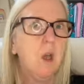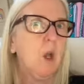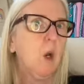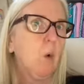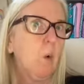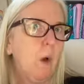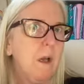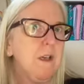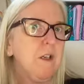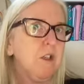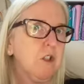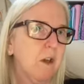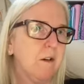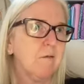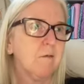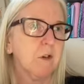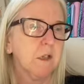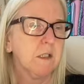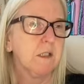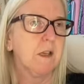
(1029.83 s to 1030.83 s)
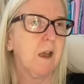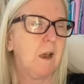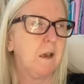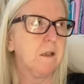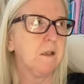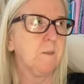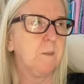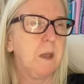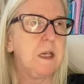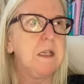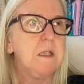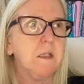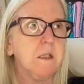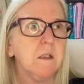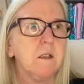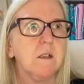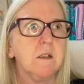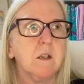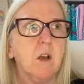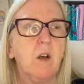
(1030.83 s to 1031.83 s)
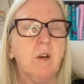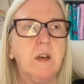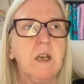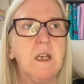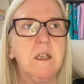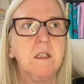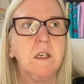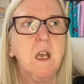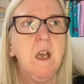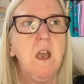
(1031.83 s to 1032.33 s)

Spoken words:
quite generous sized pieces on it.